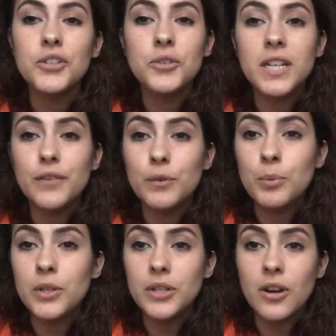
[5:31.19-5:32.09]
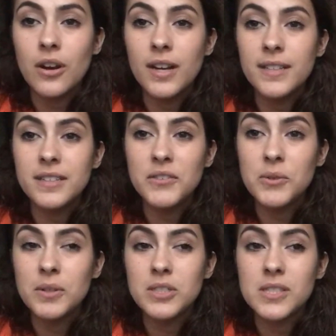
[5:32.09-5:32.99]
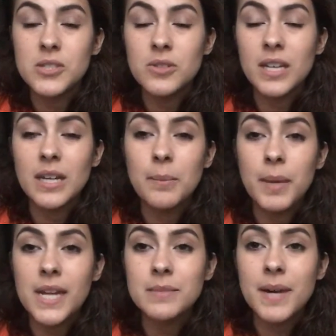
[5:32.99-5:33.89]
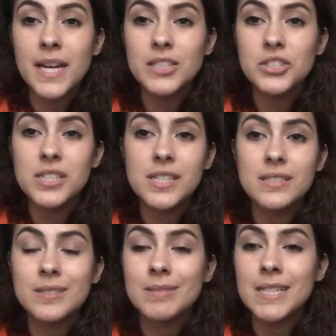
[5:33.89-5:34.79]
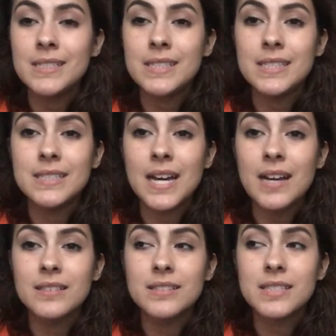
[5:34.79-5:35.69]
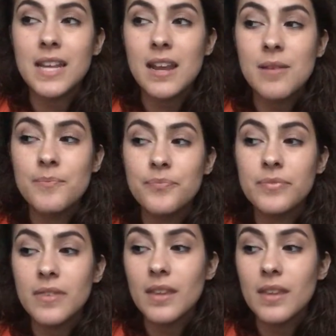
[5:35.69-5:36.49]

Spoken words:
You can even put it on if you want to just do like a baked mac and cheese. Tastes the exact same.